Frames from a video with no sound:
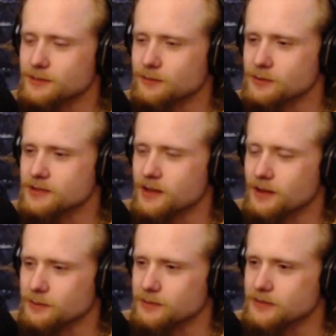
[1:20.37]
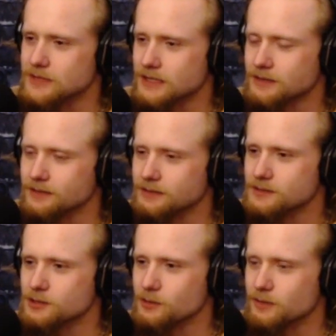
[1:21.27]
is the first time that we've seen
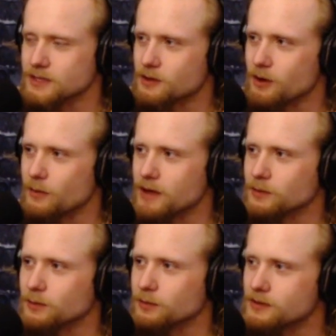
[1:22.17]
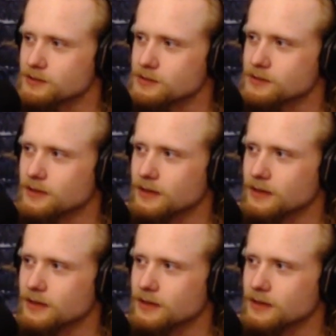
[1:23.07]
so many star basketball players,